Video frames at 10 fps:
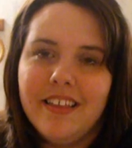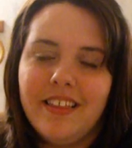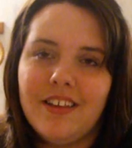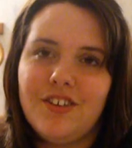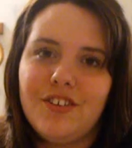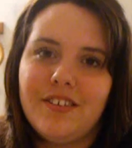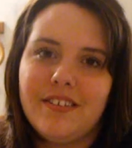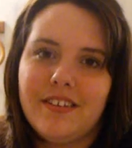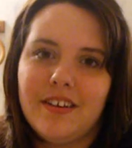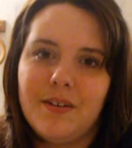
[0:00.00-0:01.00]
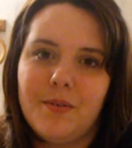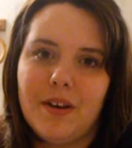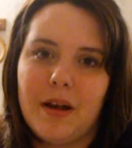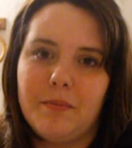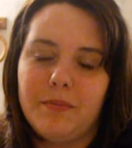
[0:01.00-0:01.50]
That's just
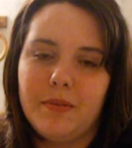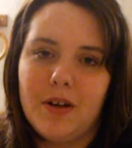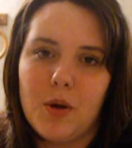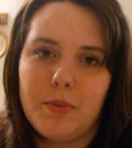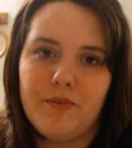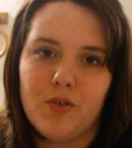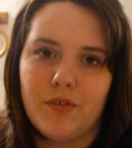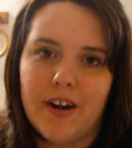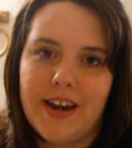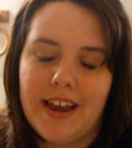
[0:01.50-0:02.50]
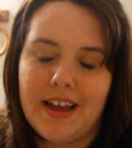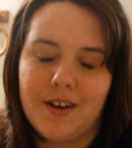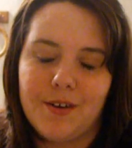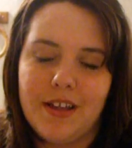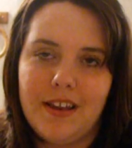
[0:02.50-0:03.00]
what I'm hoping for right
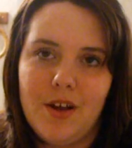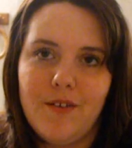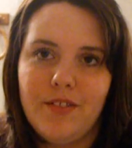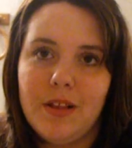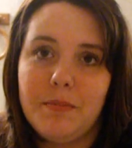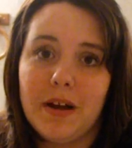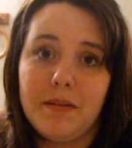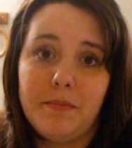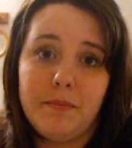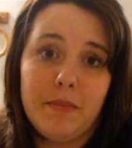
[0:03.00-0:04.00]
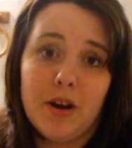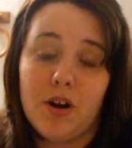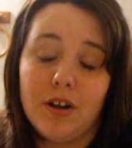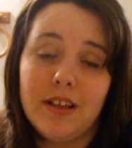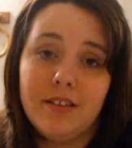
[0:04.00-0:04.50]
now. And hopefully by
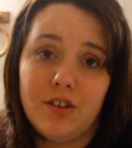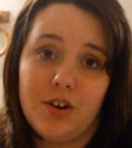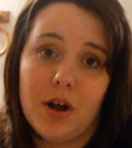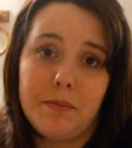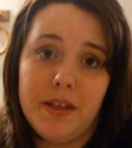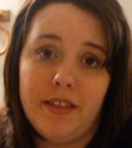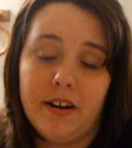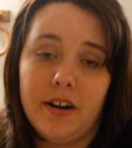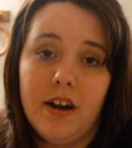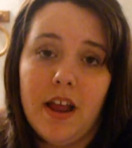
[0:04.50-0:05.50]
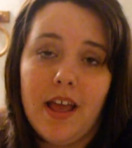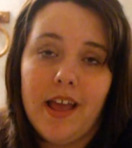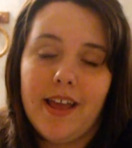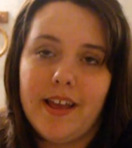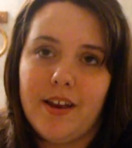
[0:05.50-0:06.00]
mid-August, I'll be there.
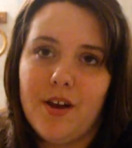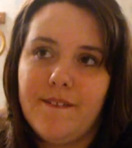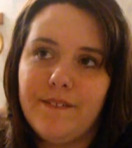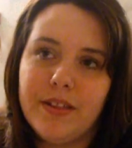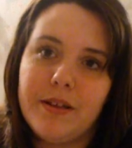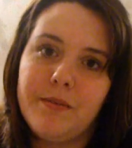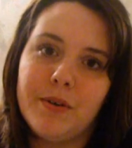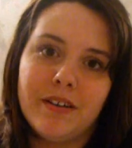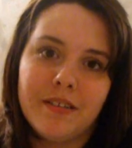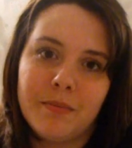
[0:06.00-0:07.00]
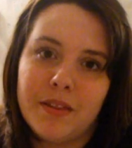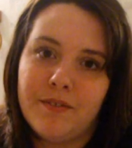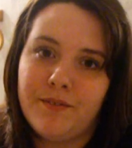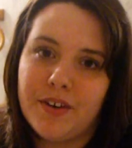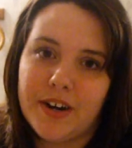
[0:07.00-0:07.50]
And hopefully wear
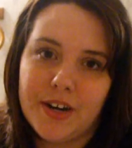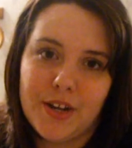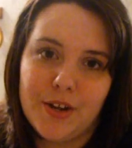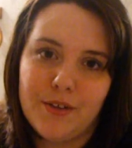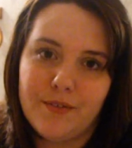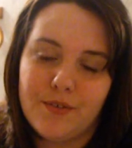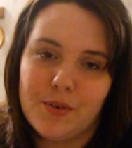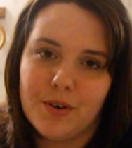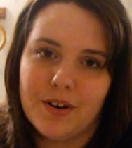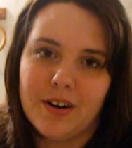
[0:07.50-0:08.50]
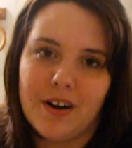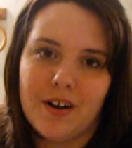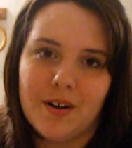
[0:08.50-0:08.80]
something very cute for